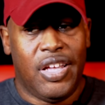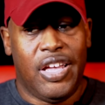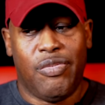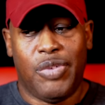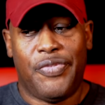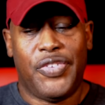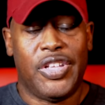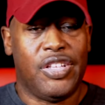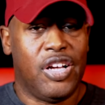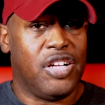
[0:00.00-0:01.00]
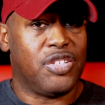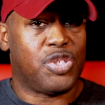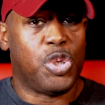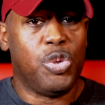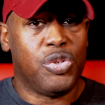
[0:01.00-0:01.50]
and within
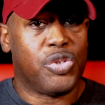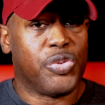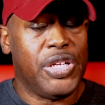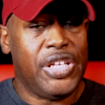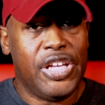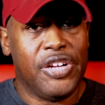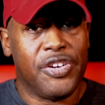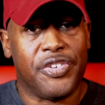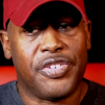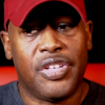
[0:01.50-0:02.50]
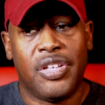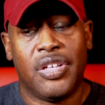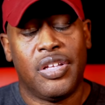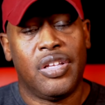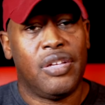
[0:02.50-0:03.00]
2 or 3 years
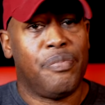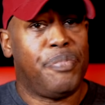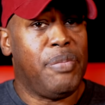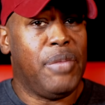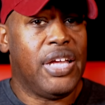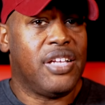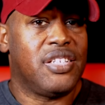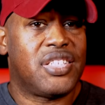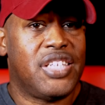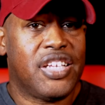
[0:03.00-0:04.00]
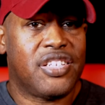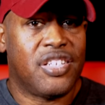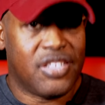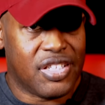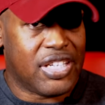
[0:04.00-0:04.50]
be making
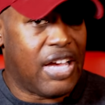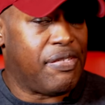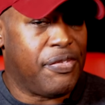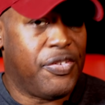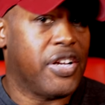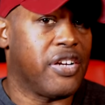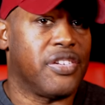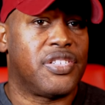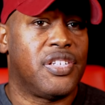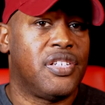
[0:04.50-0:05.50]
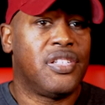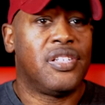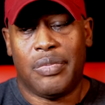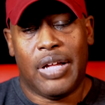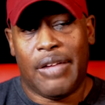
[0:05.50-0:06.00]
6 to 7 figures.
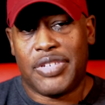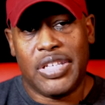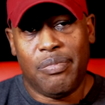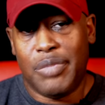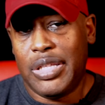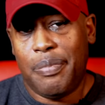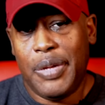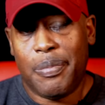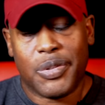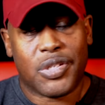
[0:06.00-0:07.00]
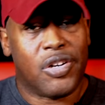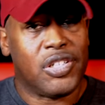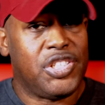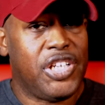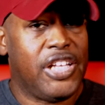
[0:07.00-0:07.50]
I've seen many people
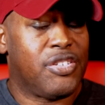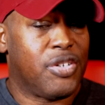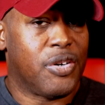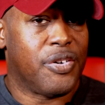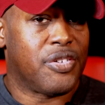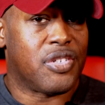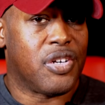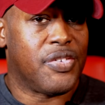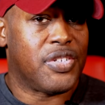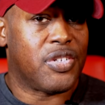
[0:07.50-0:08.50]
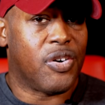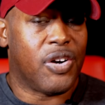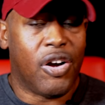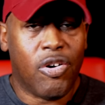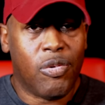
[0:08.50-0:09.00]
start a janitorial service
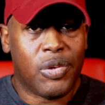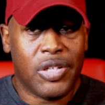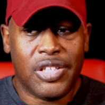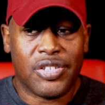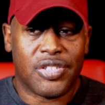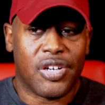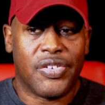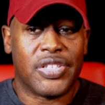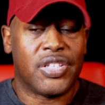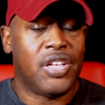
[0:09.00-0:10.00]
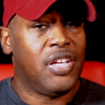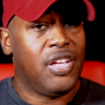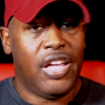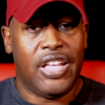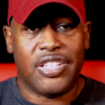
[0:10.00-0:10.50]
or a home cleaning service
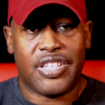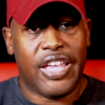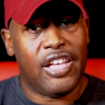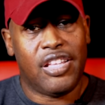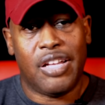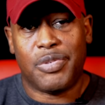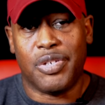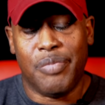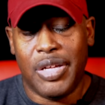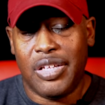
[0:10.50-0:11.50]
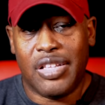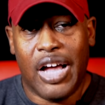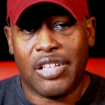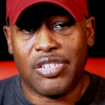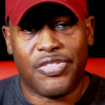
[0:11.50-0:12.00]
and scale up to $1
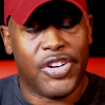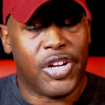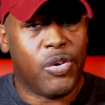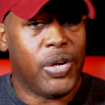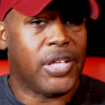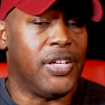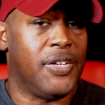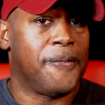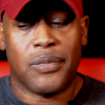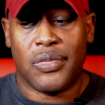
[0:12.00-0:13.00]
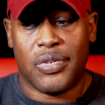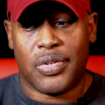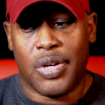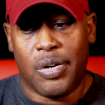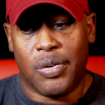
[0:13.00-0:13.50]
million very quickly.
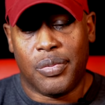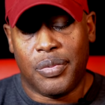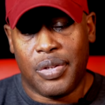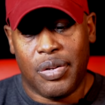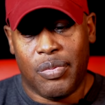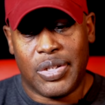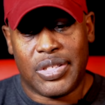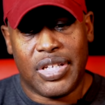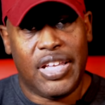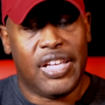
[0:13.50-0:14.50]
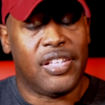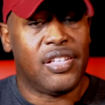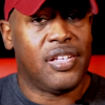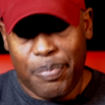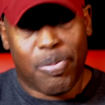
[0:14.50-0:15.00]
So once again,
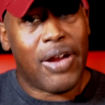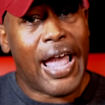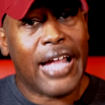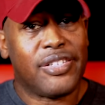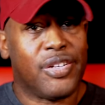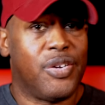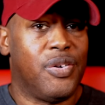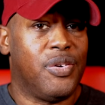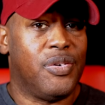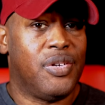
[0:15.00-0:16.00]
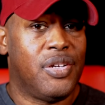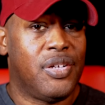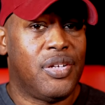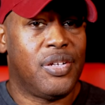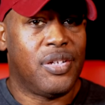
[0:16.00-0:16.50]
be practical
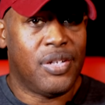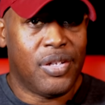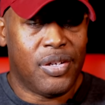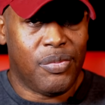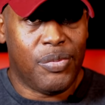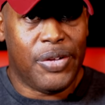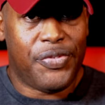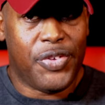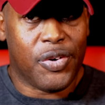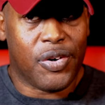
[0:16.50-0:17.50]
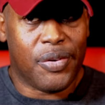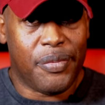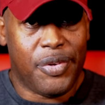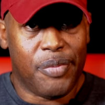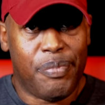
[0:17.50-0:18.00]
with
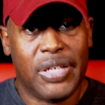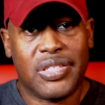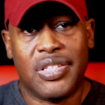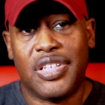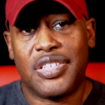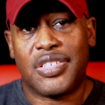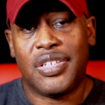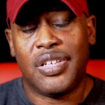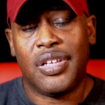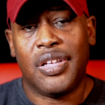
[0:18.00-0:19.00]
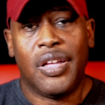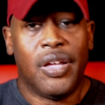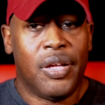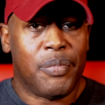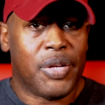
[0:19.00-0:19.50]
your business,
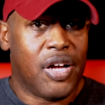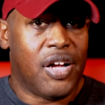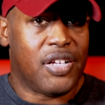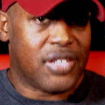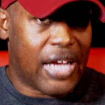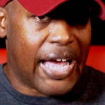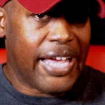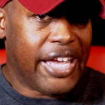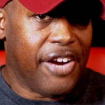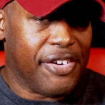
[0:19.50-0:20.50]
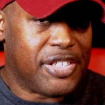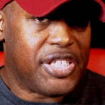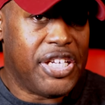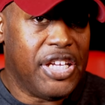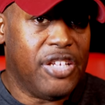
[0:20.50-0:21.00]
because I
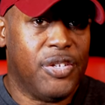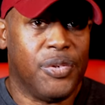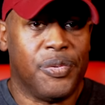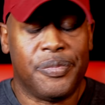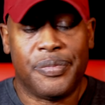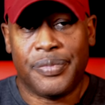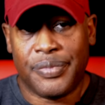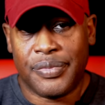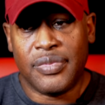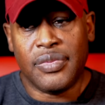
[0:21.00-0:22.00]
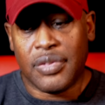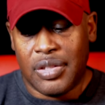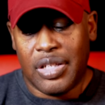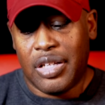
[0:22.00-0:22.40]
guarantee you, and